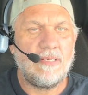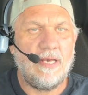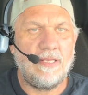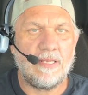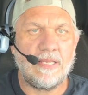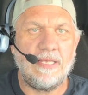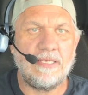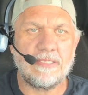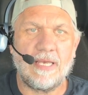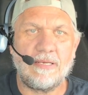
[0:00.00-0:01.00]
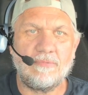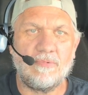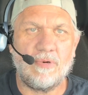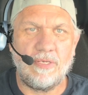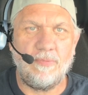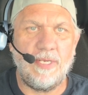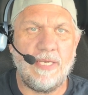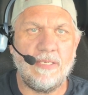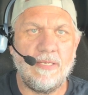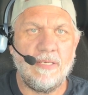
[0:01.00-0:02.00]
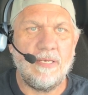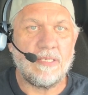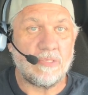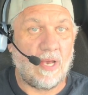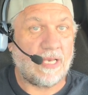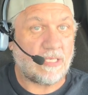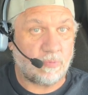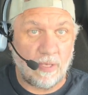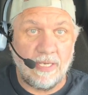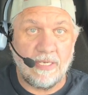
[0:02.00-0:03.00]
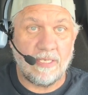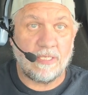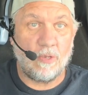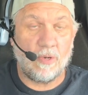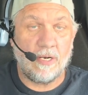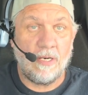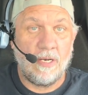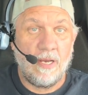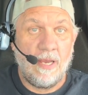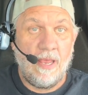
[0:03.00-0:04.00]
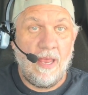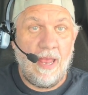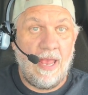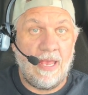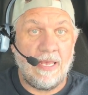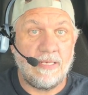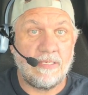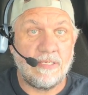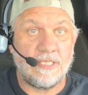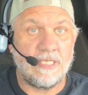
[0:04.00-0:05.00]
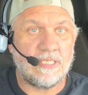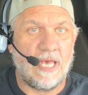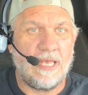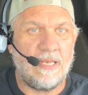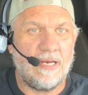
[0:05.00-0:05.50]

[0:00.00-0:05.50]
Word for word: And the lady's like, what do you mean? So I explained it to her, and she said,